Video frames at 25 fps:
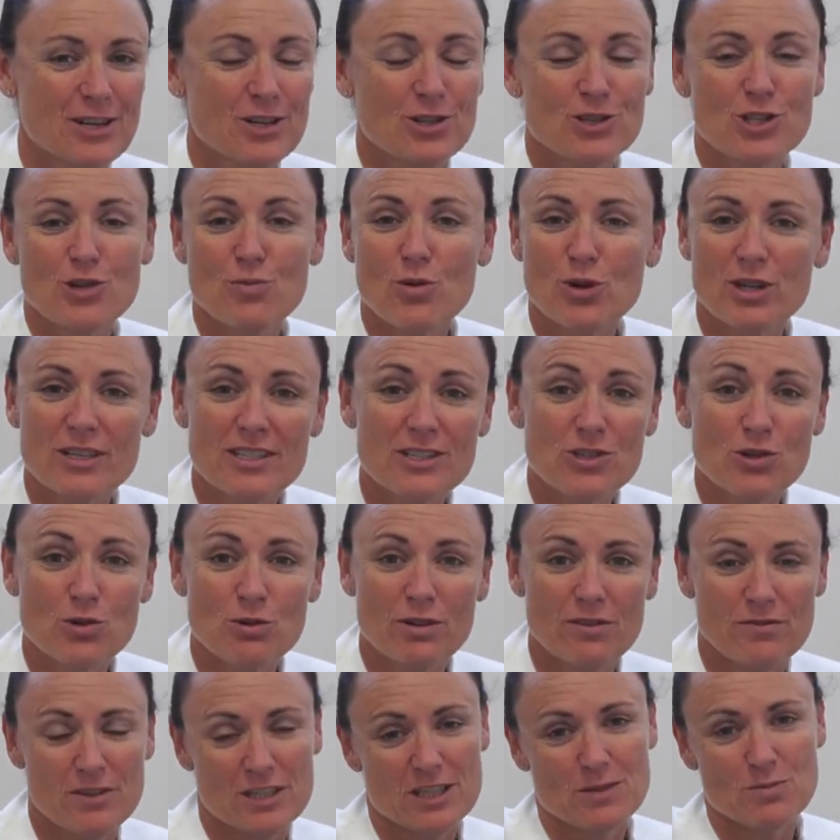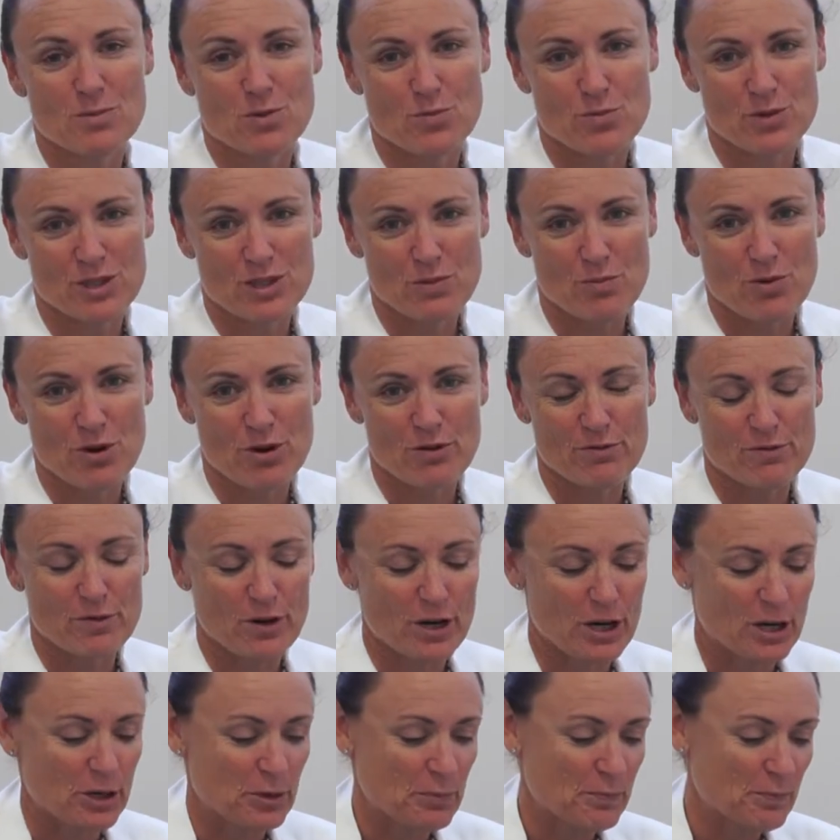So, what is your investment risk
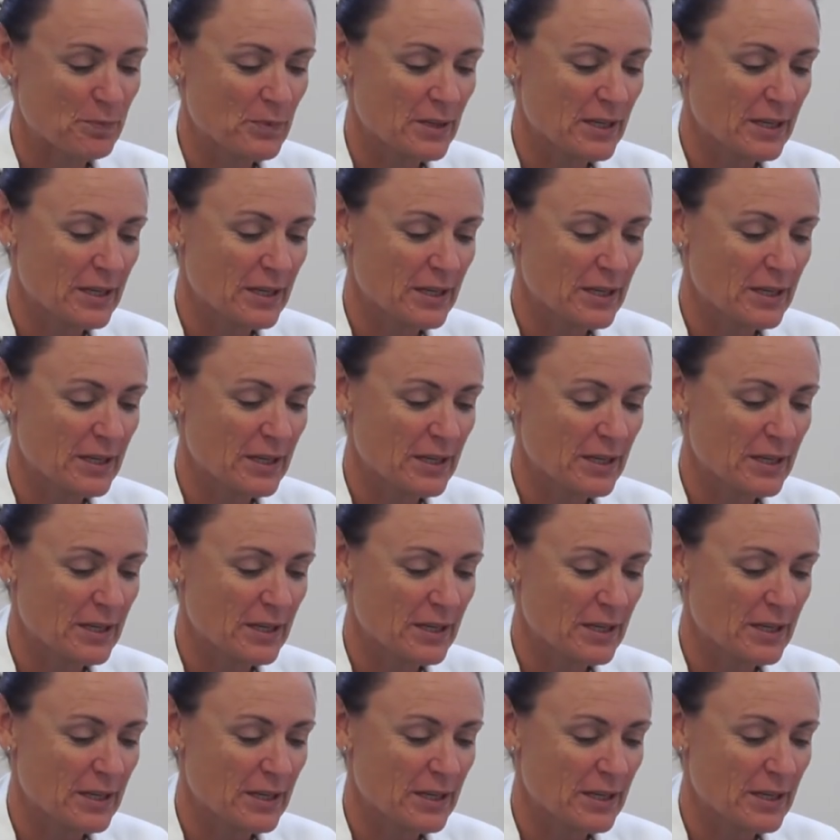profile?